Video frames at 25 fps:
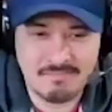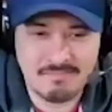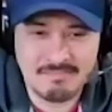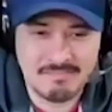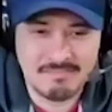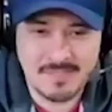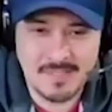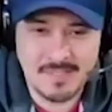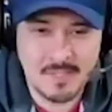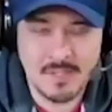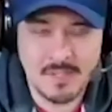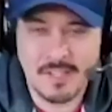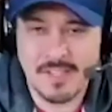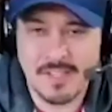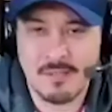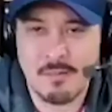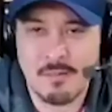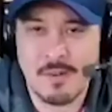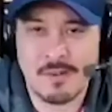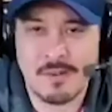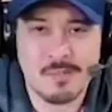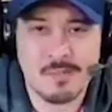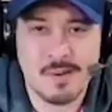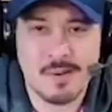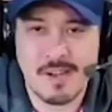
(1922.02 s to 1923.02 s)
you only get
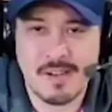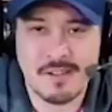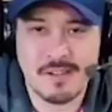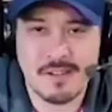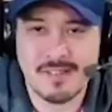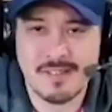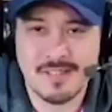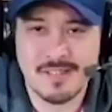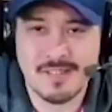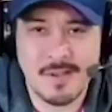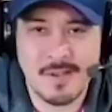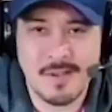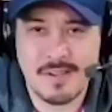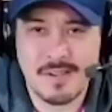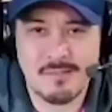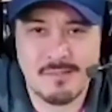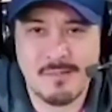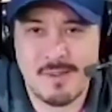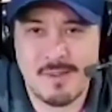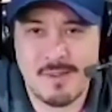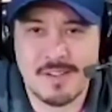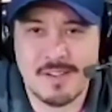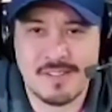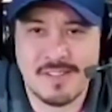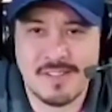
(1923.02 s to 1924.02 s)
one brain, so I didn't
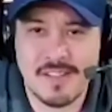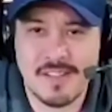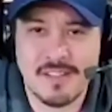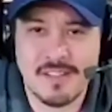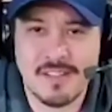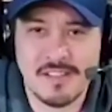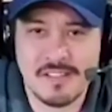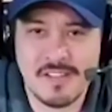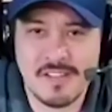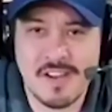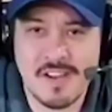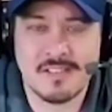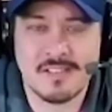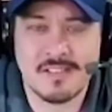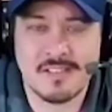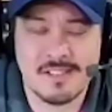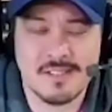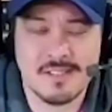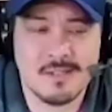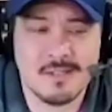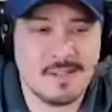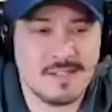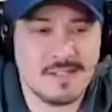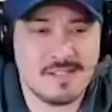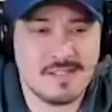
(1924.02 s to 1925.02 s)
want to take any
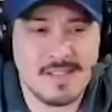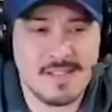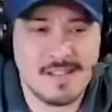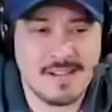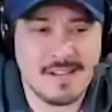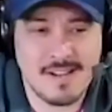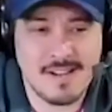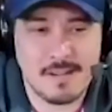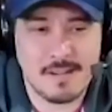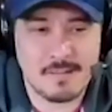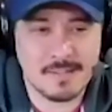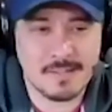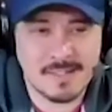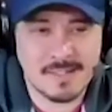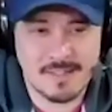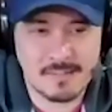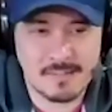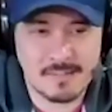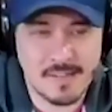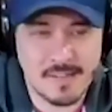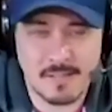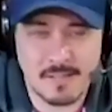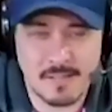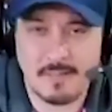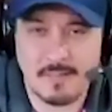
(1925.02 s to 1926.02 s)
chances. So I decided I was going
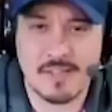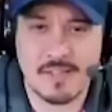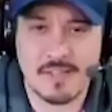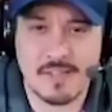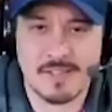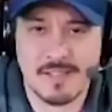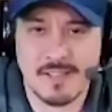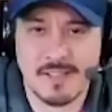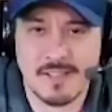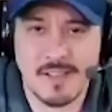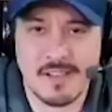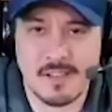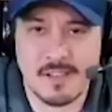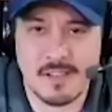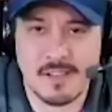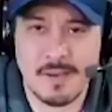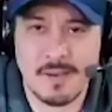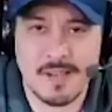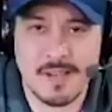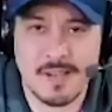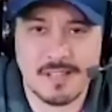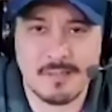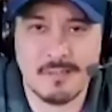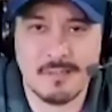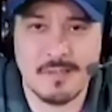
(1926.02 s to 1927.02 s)
to buy the best thing I
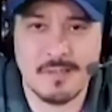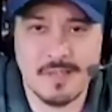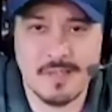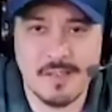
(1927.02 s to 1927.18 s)
could possibly